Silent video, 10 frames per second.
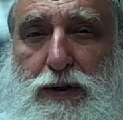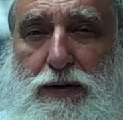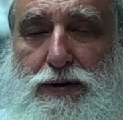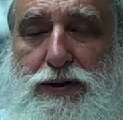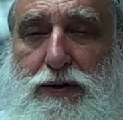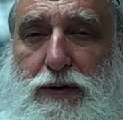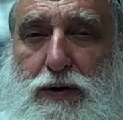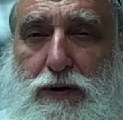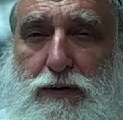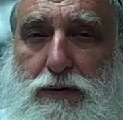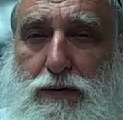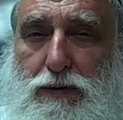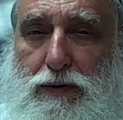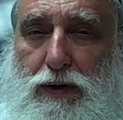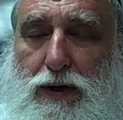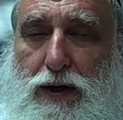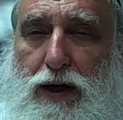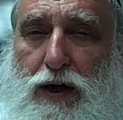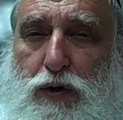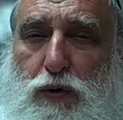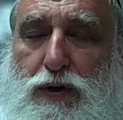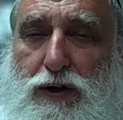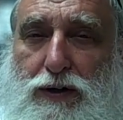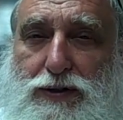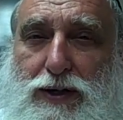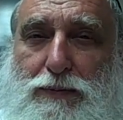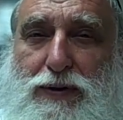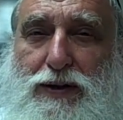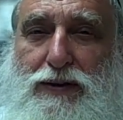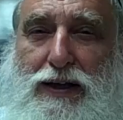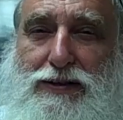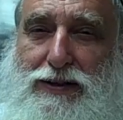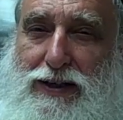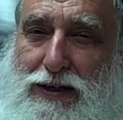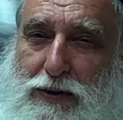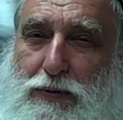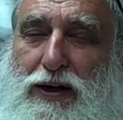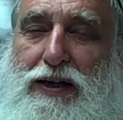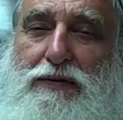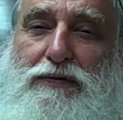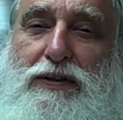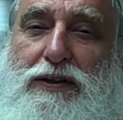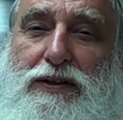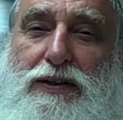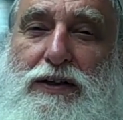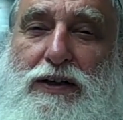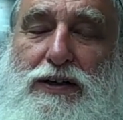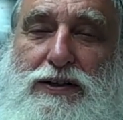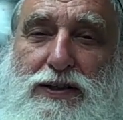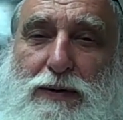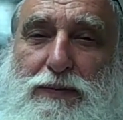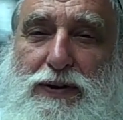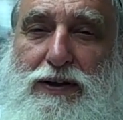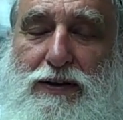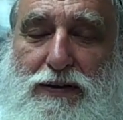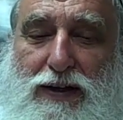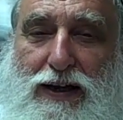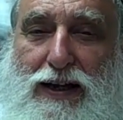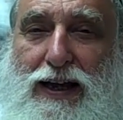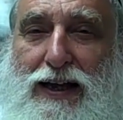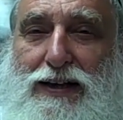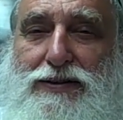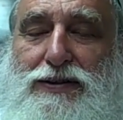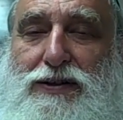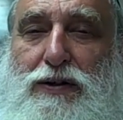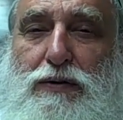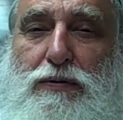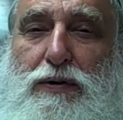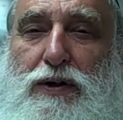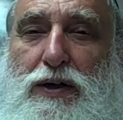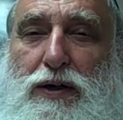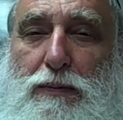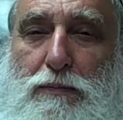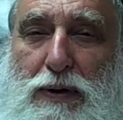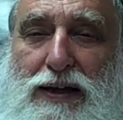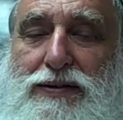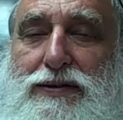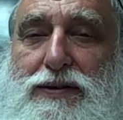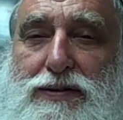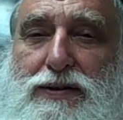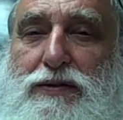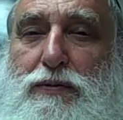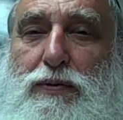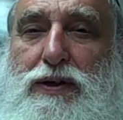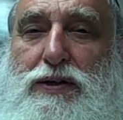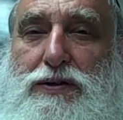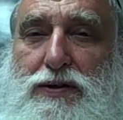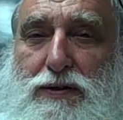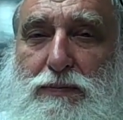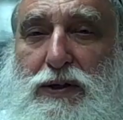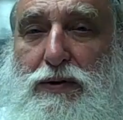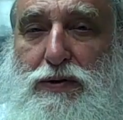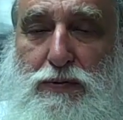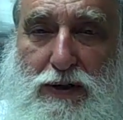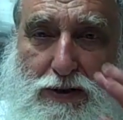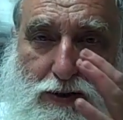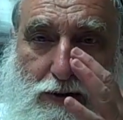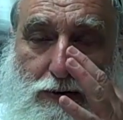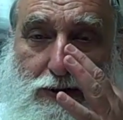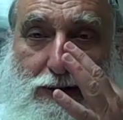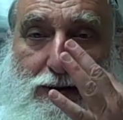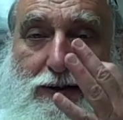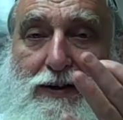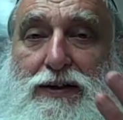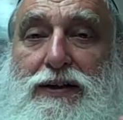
because they're a chukkah, something that's engraved, something that has no basis in reason, because reason, you see,